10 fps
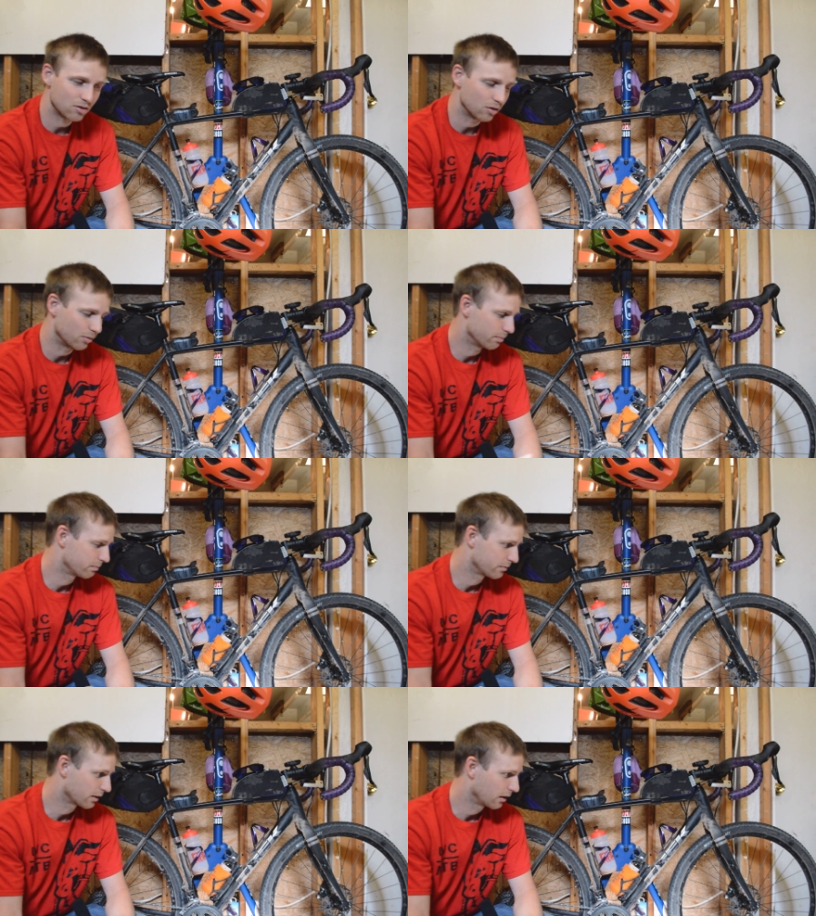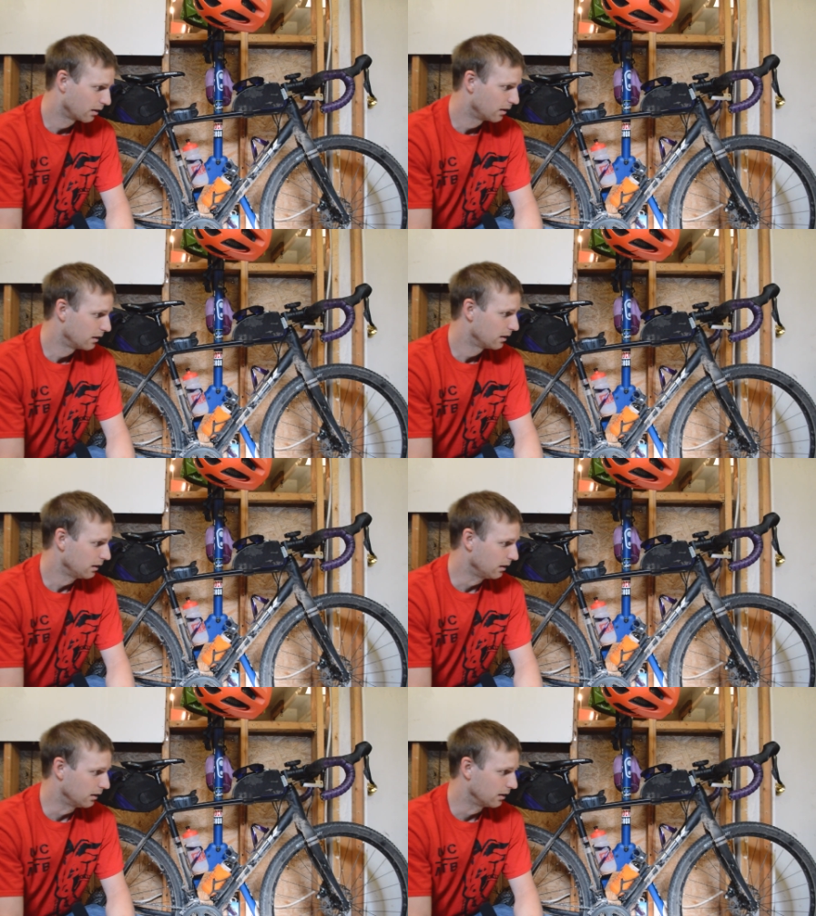So
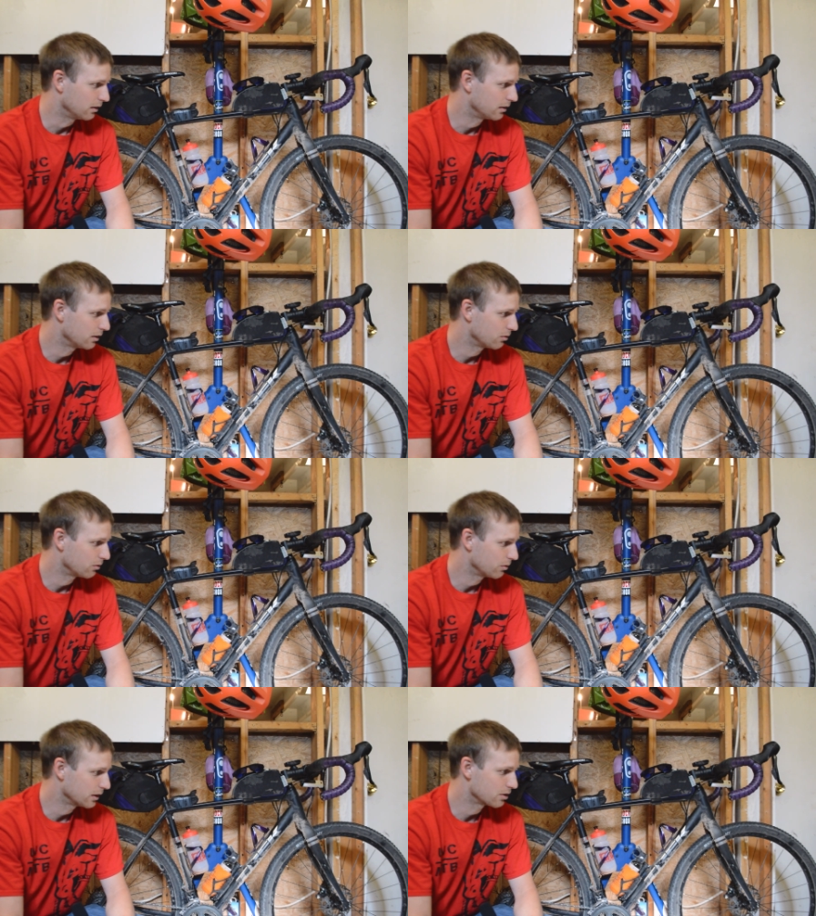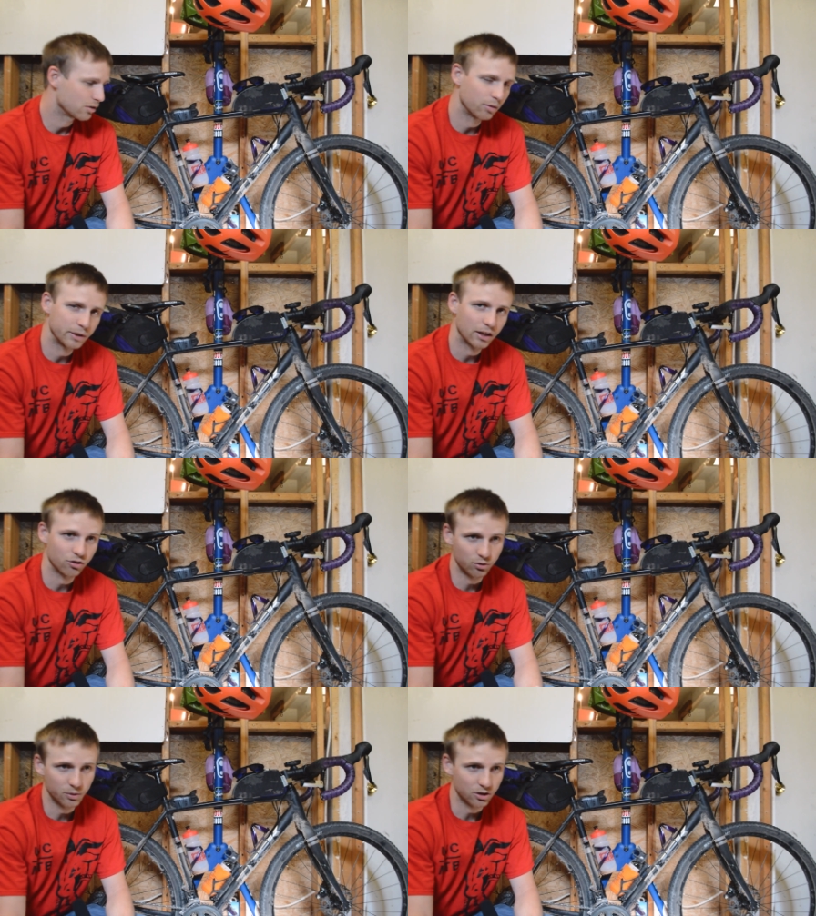uh, didn't really slow me down
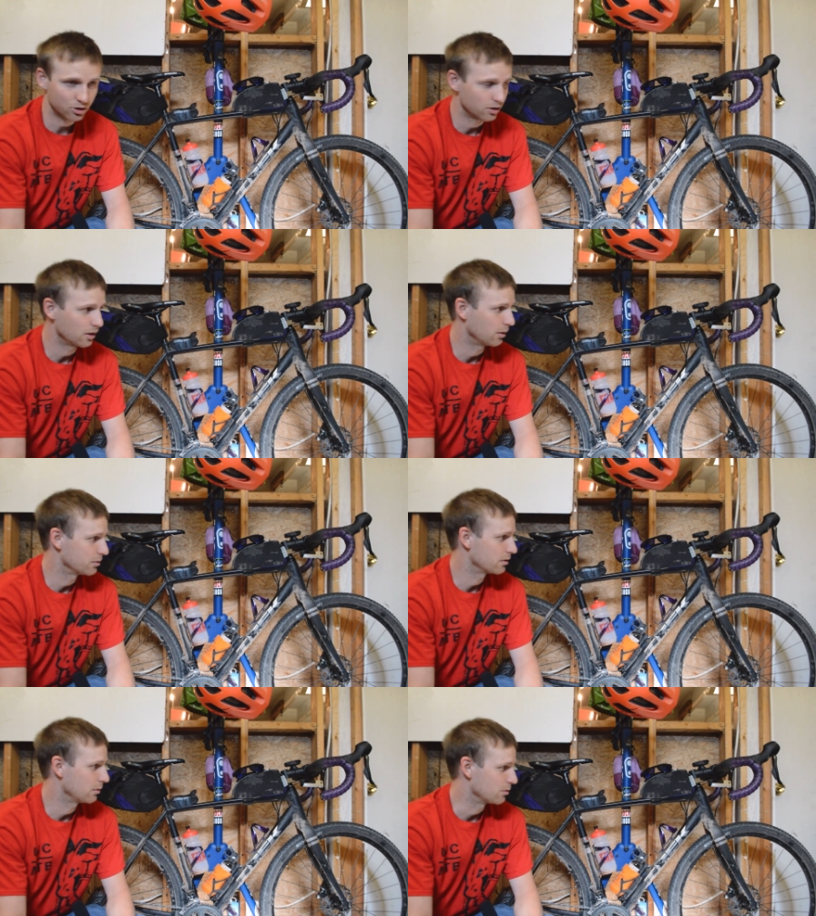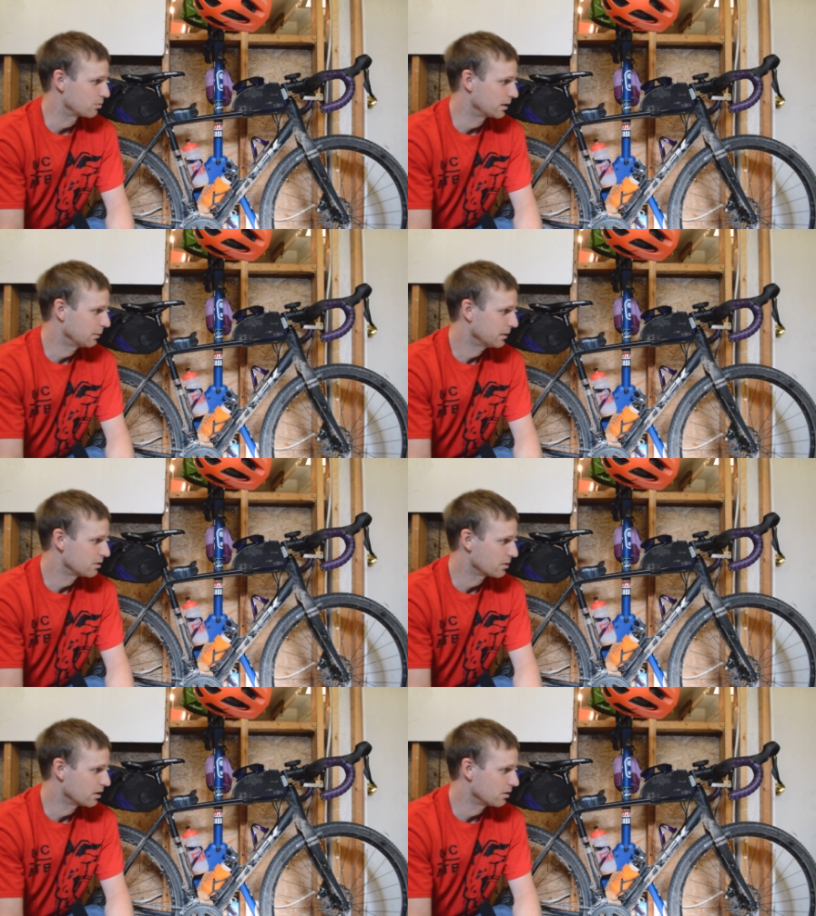too much. I was I was really
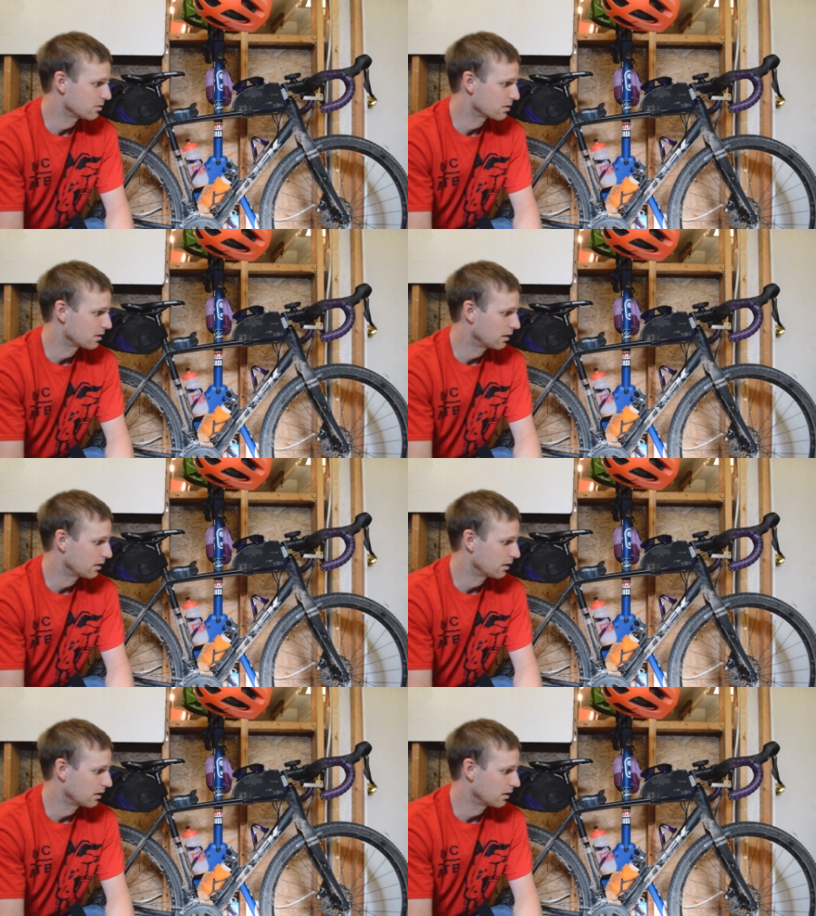pleased with those.